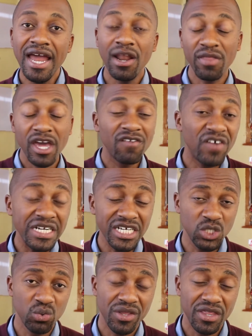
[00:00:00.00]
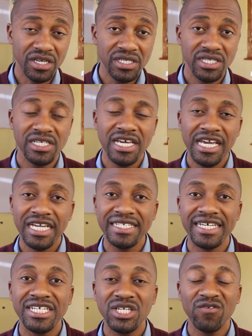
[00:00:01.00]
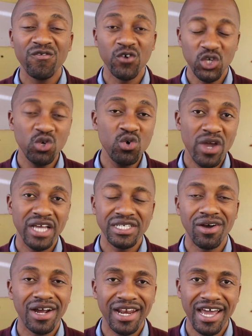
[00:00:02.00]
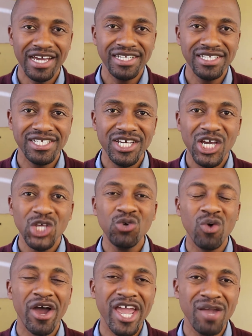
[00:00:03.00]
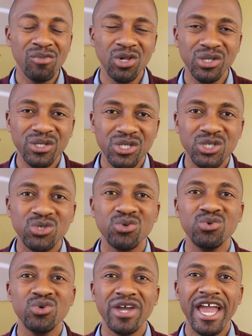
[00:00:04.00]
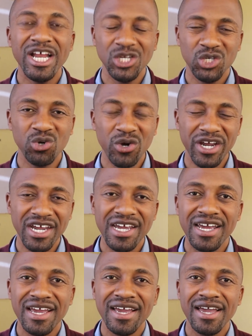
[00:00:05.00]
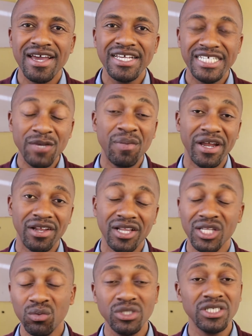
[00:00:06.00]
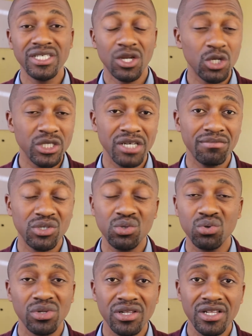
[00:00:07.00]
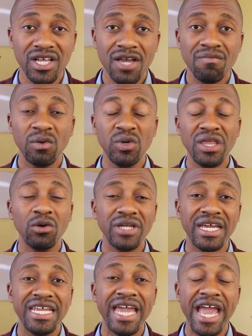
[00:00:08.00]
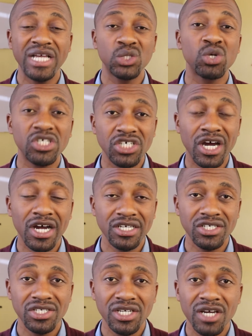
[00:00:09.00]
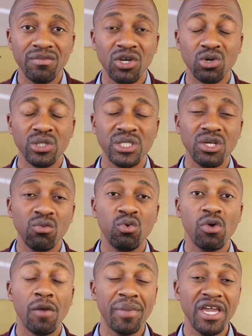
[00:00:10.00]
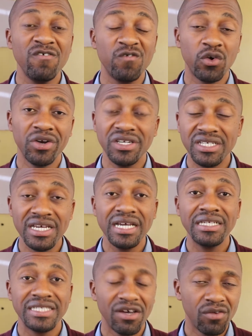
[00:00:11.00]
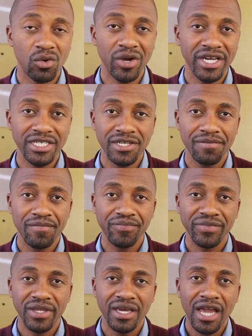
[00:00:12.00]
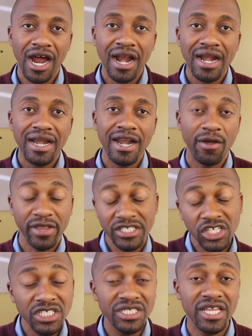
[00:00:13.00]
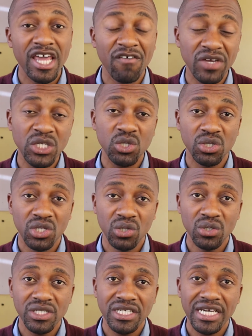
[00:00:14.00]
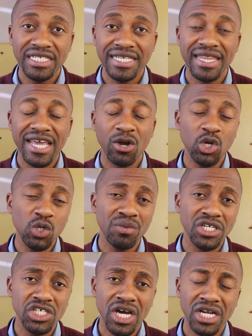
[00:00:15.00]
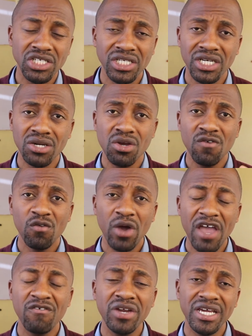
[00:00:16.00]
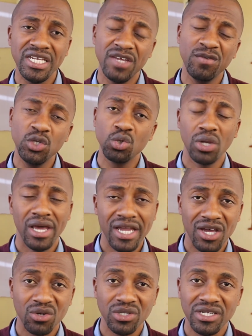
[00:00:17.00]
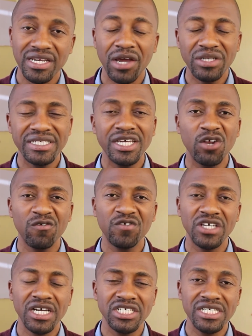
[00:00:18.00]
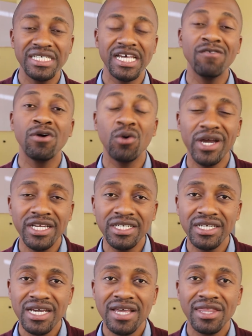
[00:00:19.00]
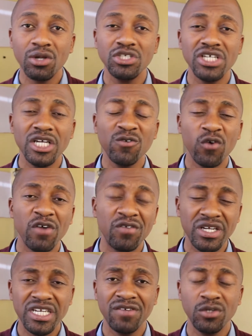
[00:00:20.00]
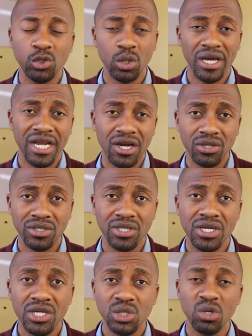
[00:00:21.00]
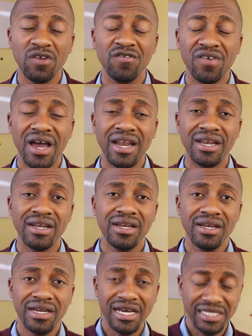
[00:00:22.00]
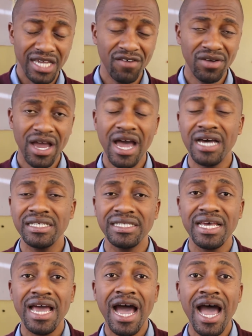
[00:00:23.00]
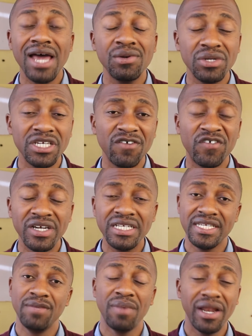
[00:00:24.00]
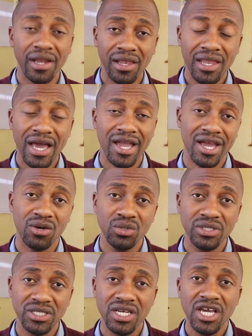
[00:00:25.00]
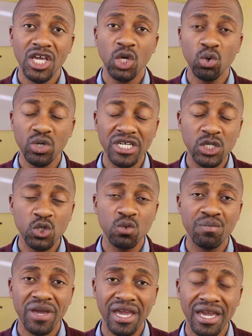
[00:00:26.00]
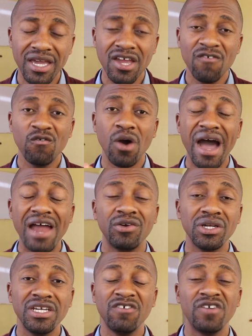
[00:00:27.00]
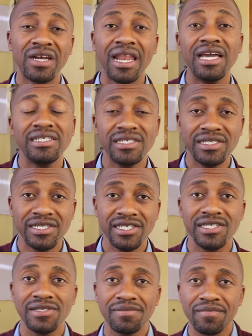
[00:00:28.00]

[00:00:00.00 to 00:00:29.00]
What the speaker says: Now the advantage with this is that for you as our clients, you are able to enjoy cPanel, which is an awesome tool, but without any extra charge, because we were paying for it server-wide. Now the change that they have introduced is that they are going to be charging for every individual account. Now instead of charging server-wide, they'll charge for every individual account. So if a server has 100 different cPanel accounts, you need to pay for 100 different licenses.